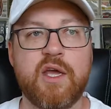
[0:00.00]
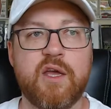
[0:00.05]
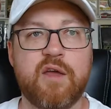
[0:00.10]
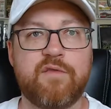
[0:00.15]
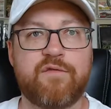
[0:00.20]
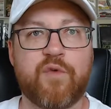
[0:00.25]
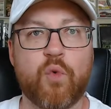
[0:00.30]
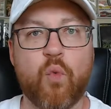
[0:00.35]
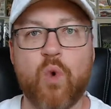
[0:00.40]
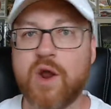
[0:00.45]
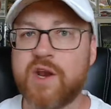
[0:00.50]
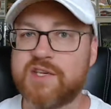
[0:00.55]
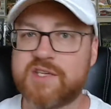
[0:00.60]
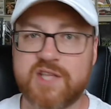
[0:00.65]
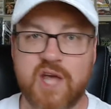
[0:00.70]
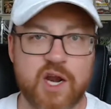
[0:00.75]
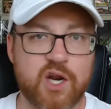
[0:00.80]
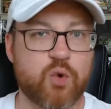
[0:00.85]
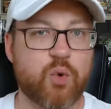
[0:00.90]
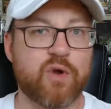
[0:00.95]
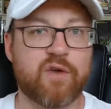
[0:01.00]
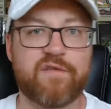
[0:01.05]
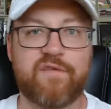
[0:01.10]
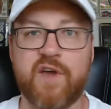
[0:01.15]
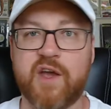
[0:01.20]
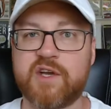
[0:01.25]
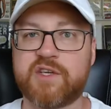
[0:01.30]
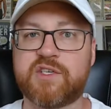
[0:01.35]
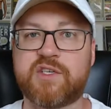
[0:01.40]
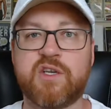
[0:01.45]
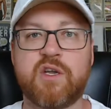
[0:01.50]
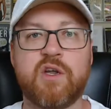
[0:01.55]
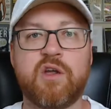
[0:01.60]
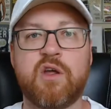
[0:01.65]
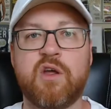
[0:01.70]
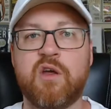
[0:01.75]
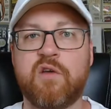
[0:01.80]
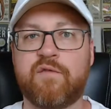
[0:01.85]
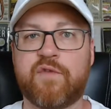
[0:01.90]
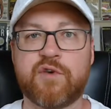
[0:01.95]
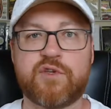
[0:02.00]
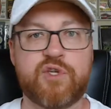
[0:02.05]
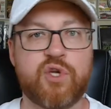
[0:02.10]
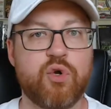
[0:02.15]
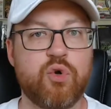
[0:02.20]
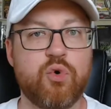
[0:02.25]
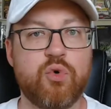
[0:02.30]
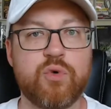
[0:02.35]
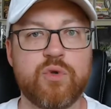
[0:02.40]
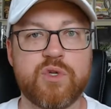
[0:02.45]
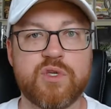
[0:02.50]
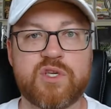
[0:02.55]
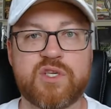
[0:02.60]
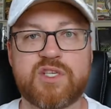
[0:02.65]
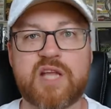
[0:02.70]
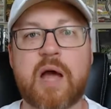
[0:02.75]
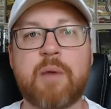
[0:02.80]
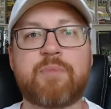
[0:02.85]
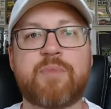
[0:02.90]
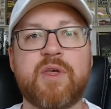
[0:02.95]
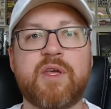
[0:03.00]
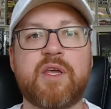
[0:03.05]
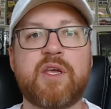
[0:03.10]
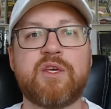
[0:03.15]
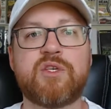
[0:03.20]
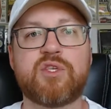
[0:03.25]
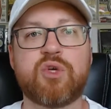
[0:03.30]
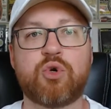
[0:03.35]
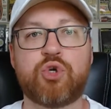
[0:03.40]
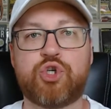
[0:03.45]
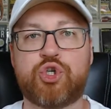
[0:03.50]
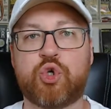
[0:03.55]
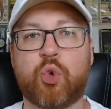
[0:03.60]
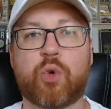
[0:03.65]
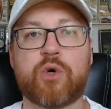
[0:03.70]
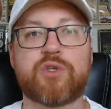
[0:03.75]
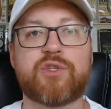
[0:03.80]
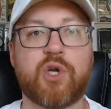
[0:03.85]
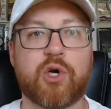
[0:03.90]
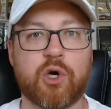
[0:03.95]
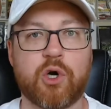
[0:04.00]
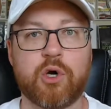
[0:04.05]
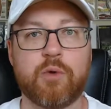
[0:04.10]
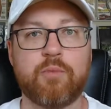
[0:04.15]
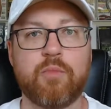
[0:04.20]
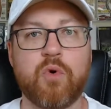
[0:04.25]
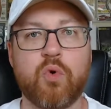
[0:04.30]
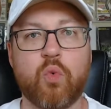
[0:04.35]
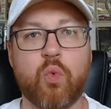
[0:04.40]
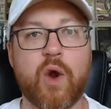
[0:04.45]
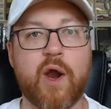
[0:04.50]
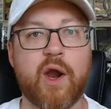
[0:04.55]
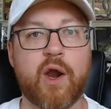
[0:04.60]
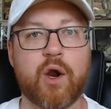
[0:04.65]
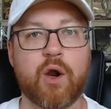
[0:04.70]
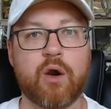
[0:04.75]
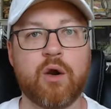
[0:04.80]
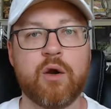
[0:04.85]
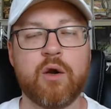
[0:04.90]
For one, it's not a quick fix. For two, stop thinking so short term where